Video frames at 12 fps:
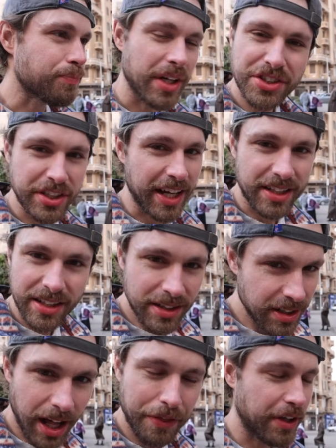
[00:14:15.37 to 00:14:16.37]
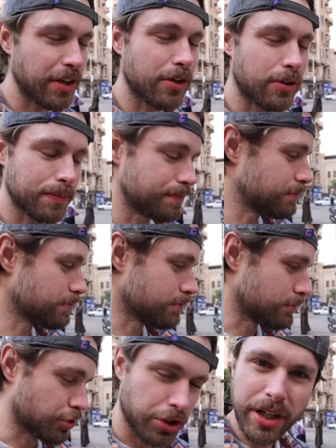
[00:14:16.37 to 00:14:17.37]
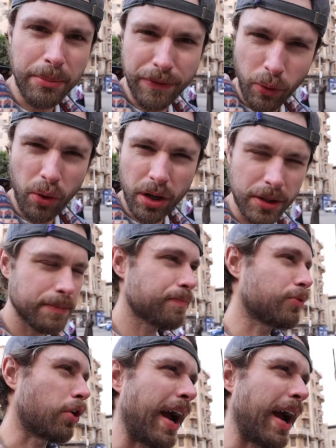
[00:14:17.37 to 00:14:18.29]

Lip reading: It's like nothing you'll drink before, or